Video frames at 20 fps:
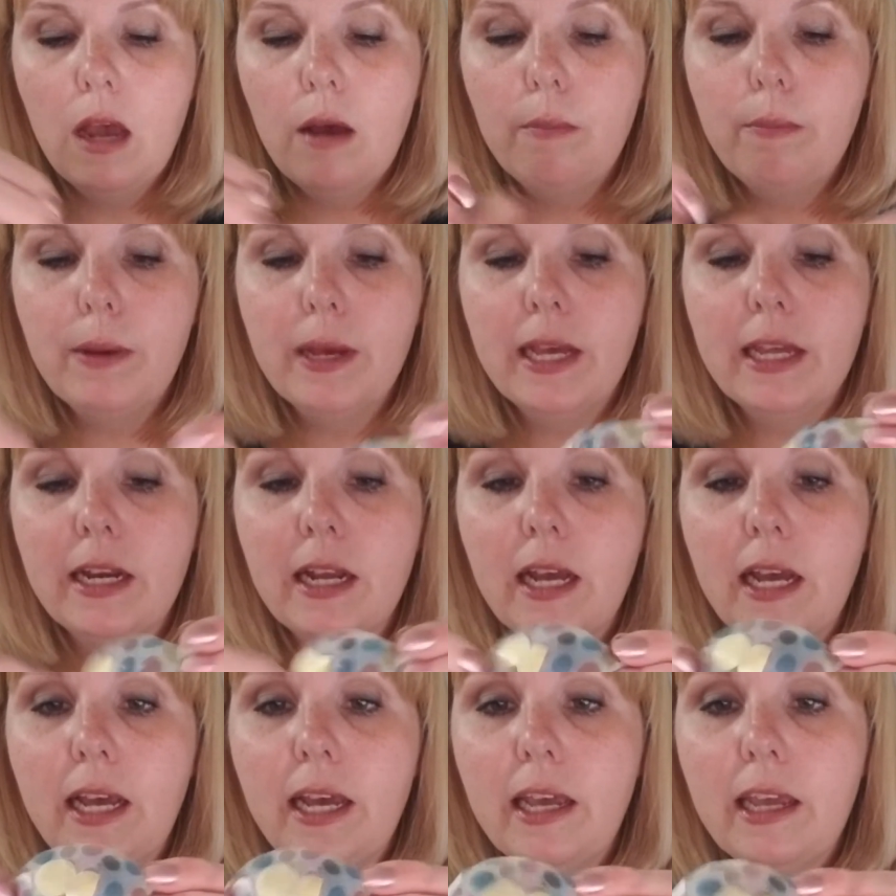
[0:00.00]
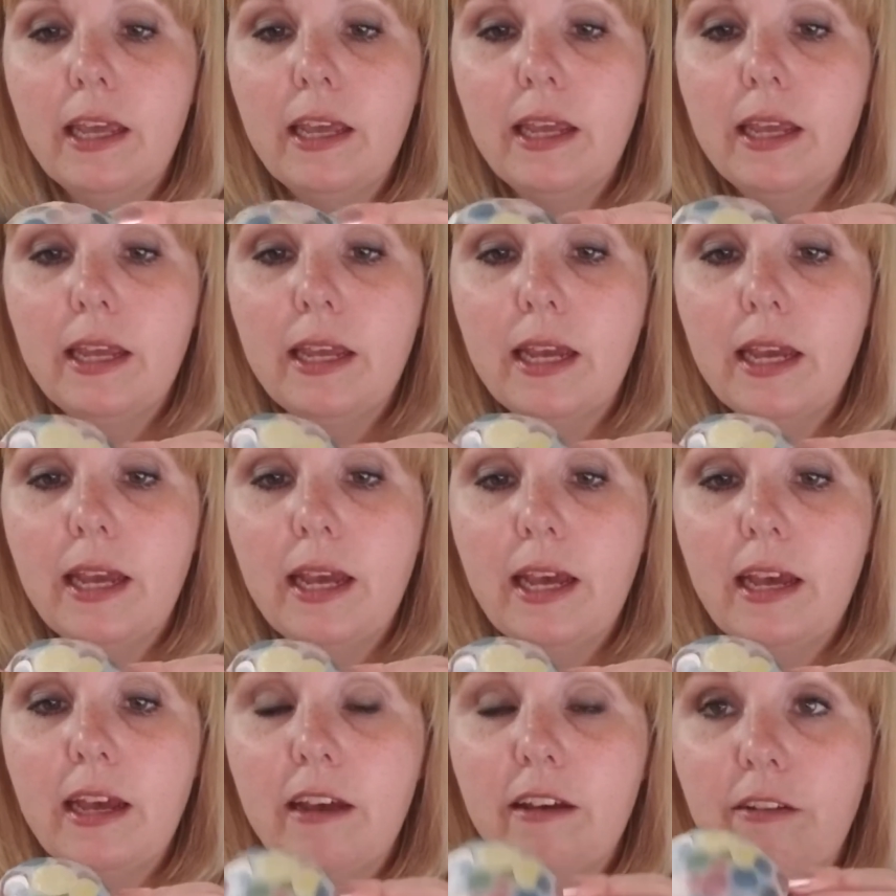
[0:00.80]
But I
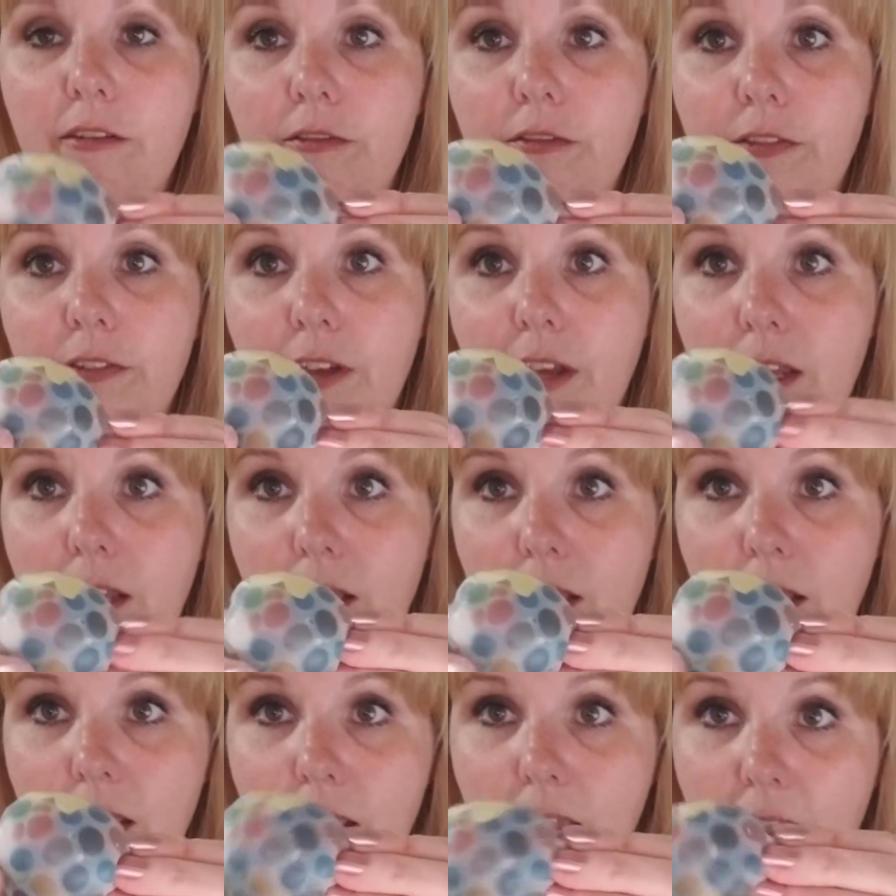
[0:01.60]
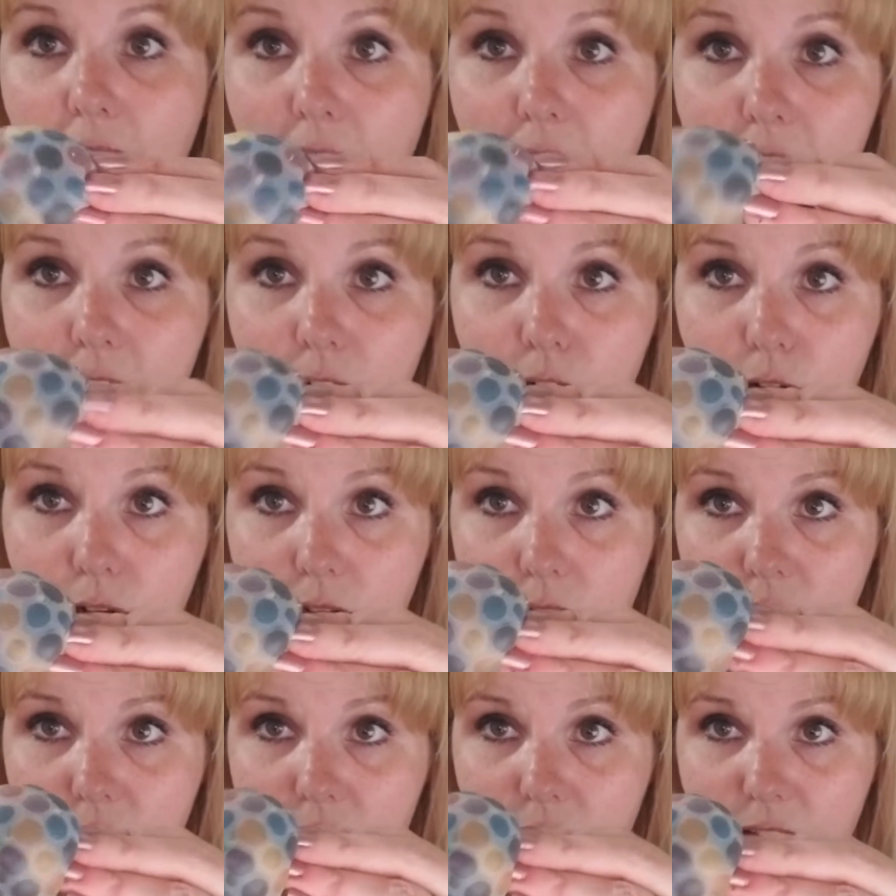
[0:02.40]
have added
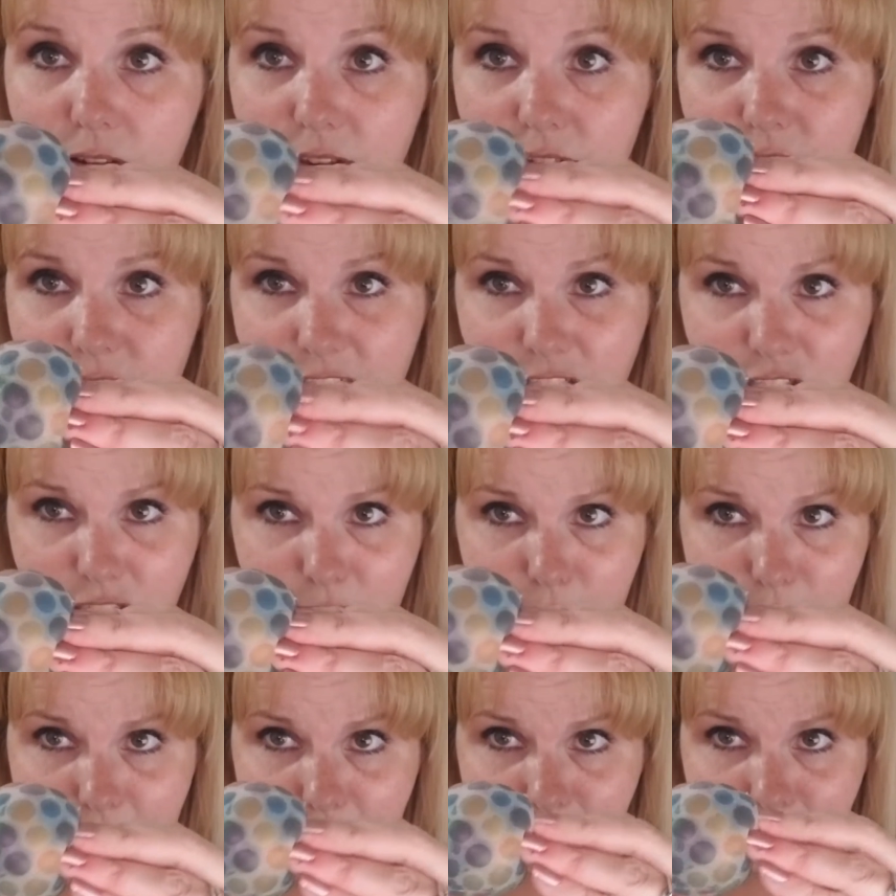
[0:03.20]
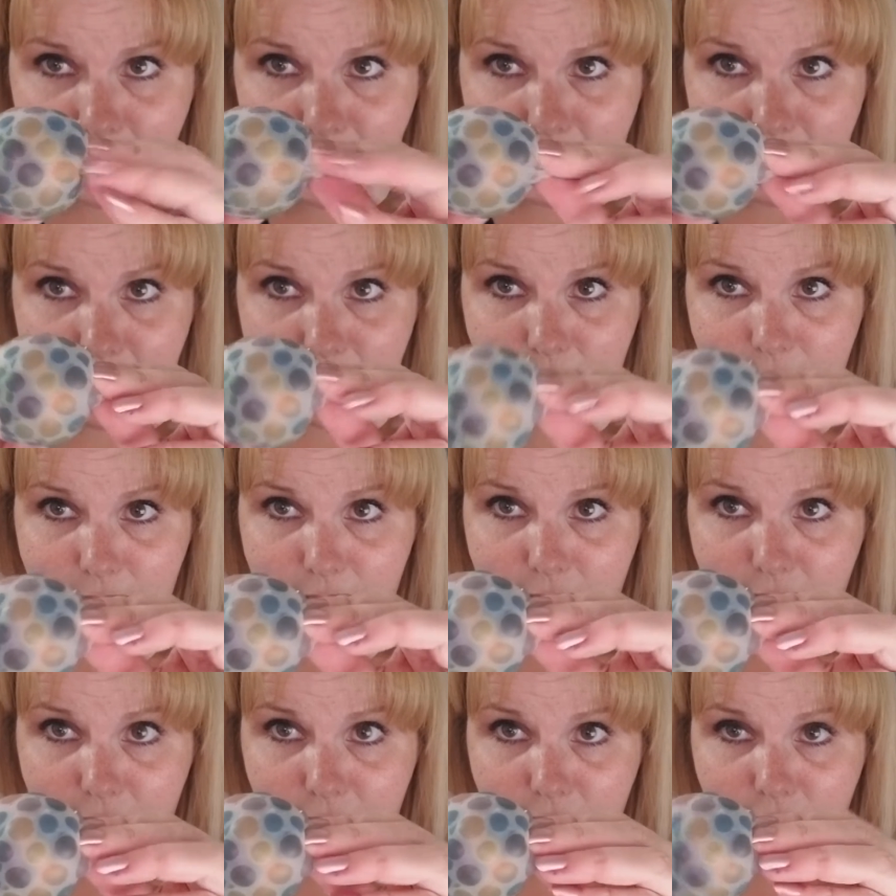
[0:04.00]
a sufficient amount, I
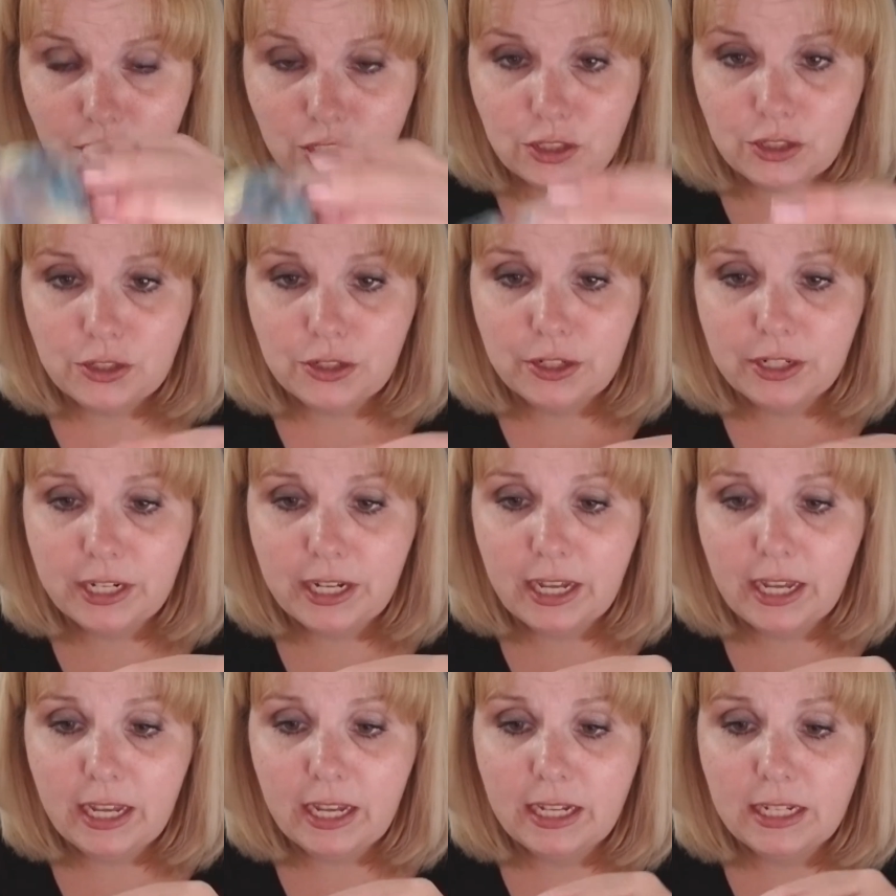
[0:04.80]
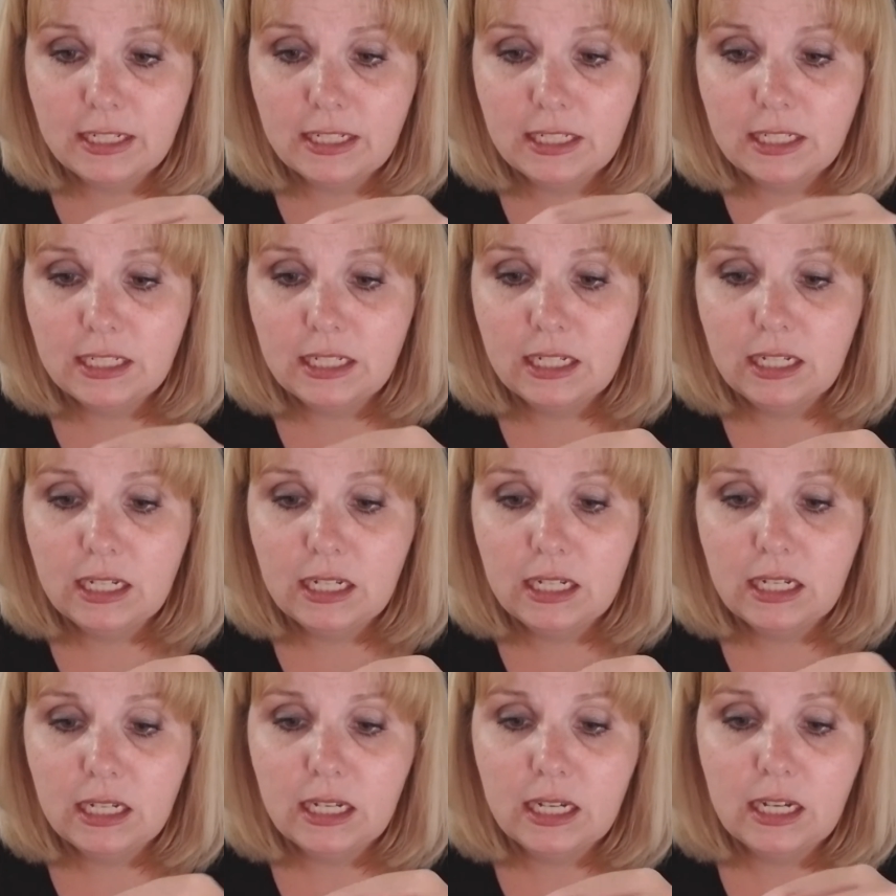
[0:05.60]
think, to create
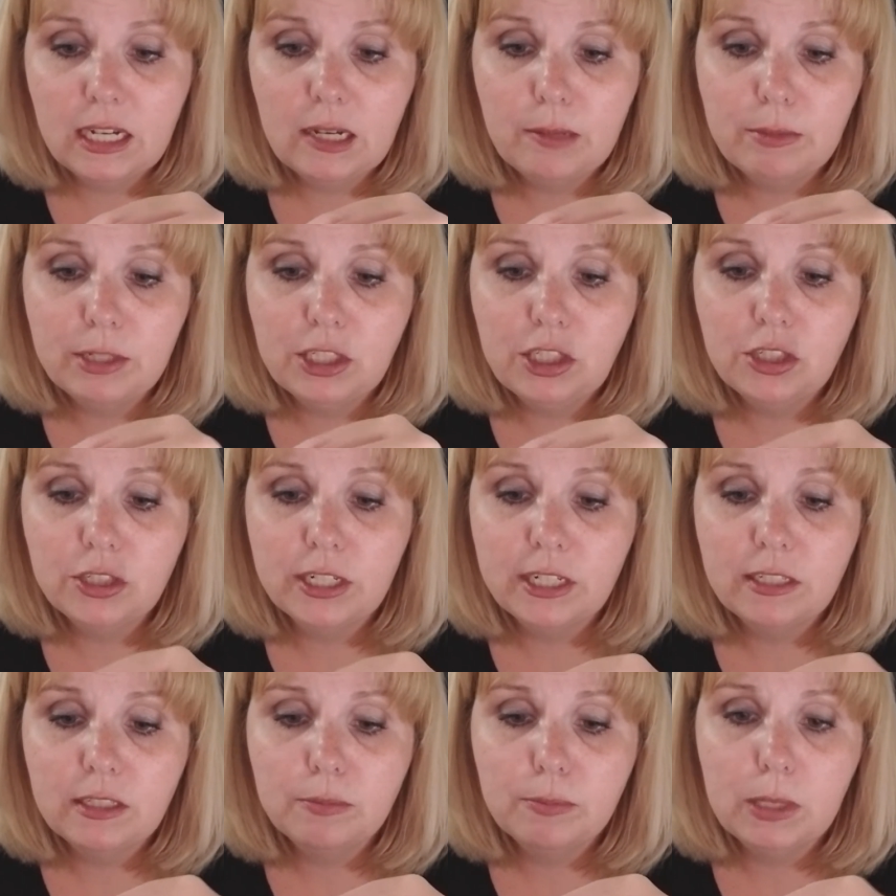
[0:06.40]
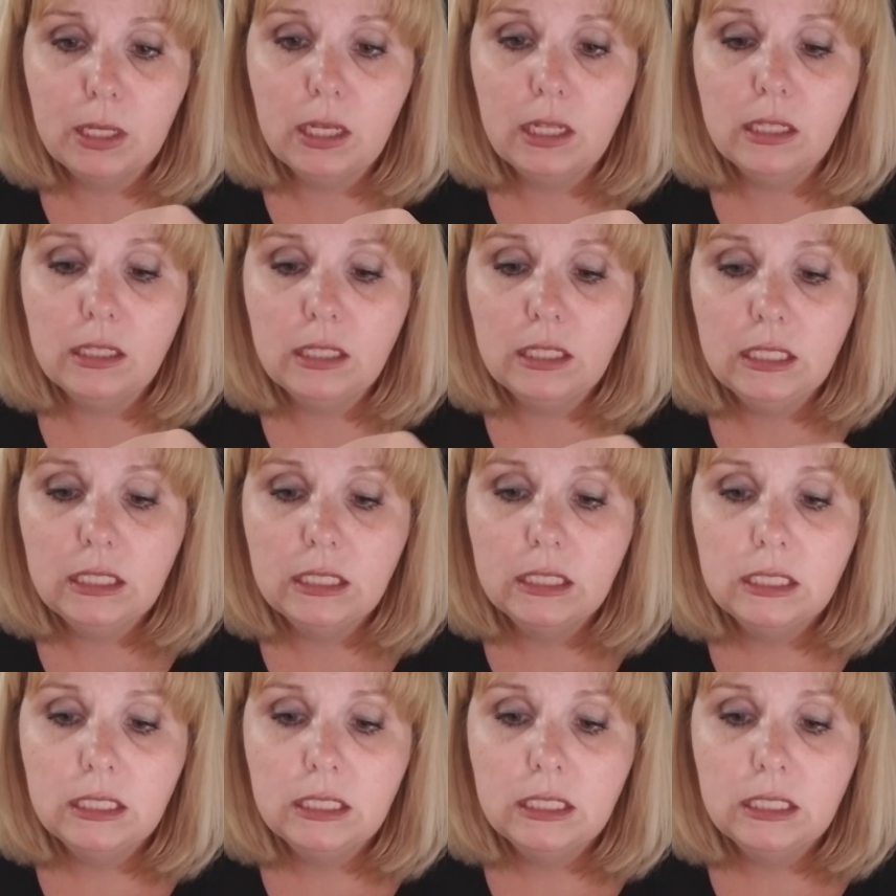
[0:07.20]
um, a stress ball.